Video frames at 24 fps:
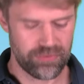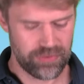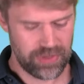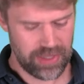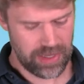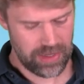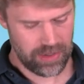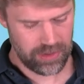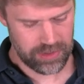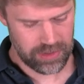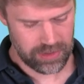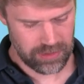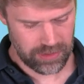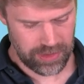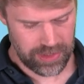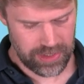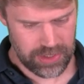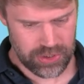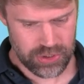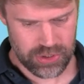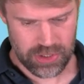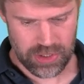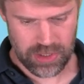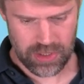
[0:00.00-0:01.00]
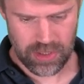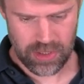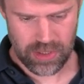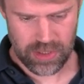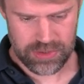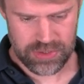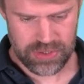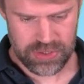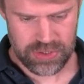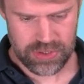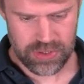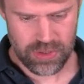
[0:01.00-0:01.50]
of calculation
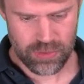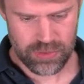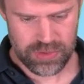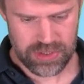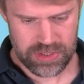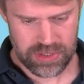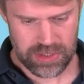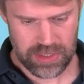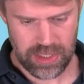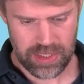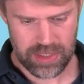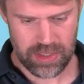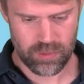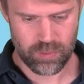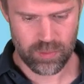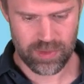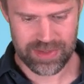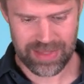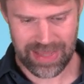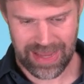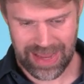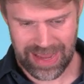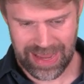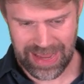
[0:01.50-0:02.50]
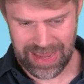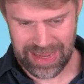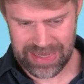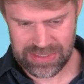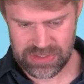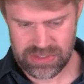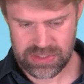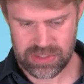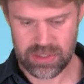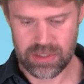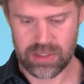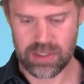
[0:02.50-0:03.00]
associated with
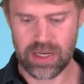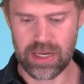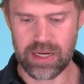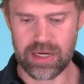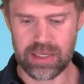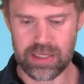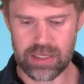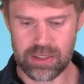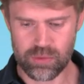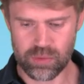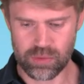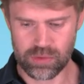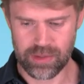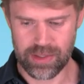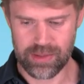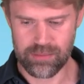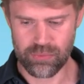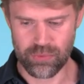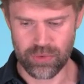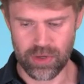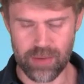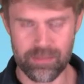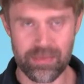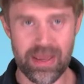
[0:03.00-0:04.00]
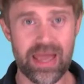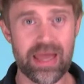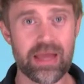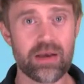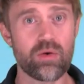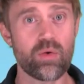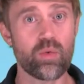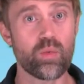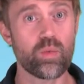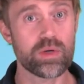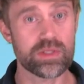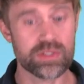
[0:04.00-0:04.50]
acid and equilibrium,
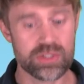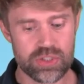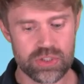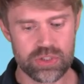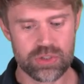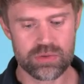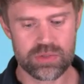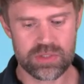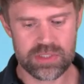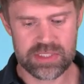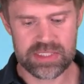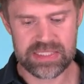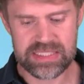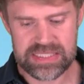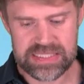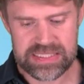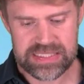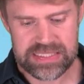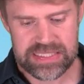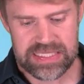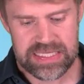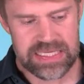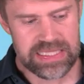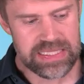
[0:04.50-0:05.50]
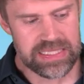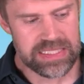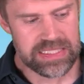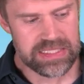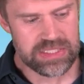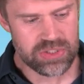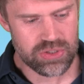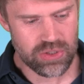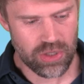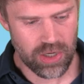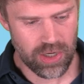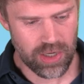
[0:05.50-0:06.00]
and when students see
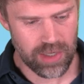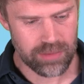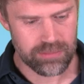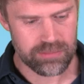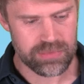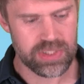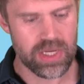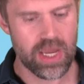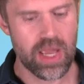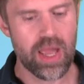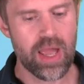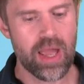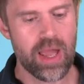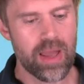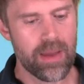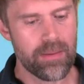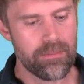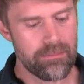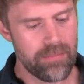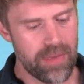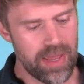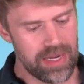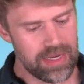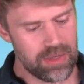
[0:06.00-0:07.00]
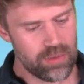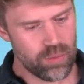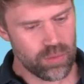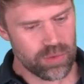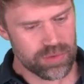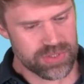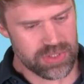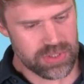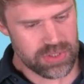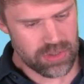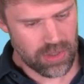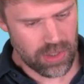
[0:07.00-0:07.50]
these terms, many
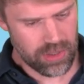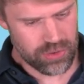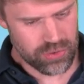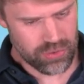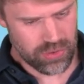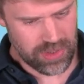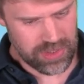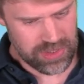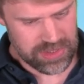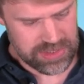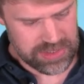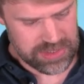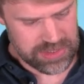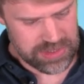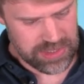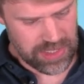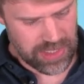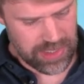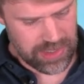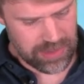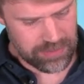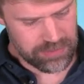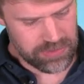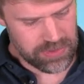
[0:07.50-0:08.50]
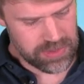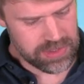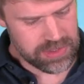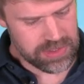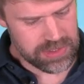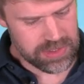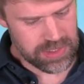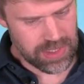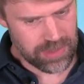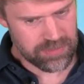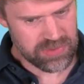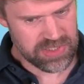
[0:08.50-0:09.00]
will start trying to set up these
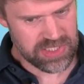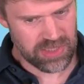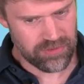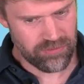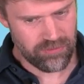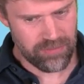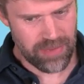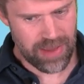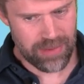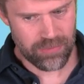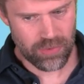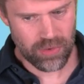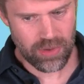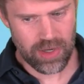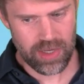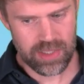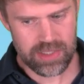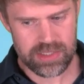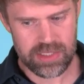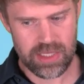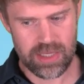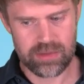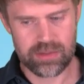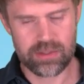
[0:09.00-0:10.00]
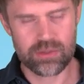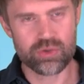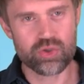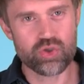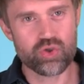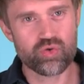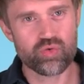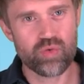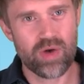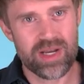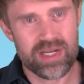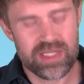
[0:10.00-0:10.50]
steps they've memorized and they'll
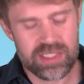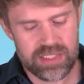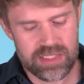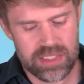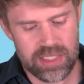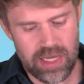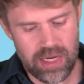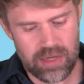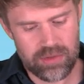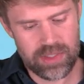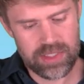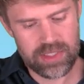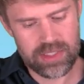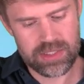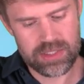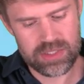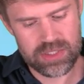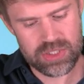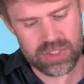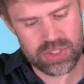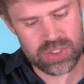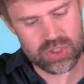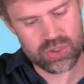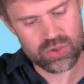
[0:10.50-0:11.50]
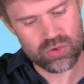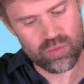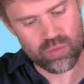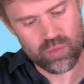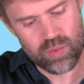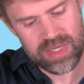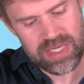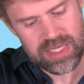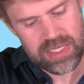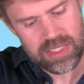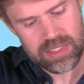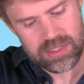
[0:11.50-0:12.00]
try to see how they can
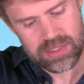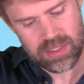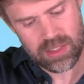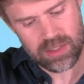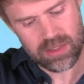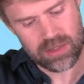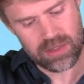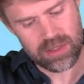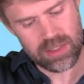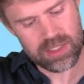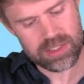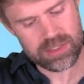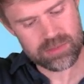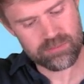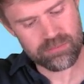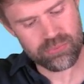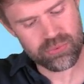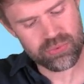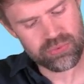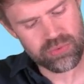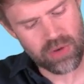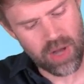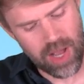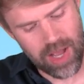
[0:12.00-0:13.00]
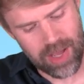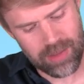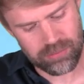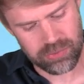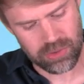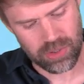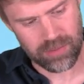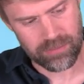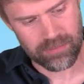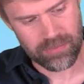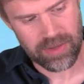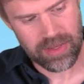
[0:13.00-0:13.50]
squeeze this
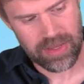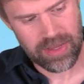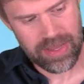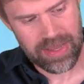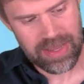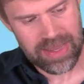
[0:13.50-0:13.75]
problem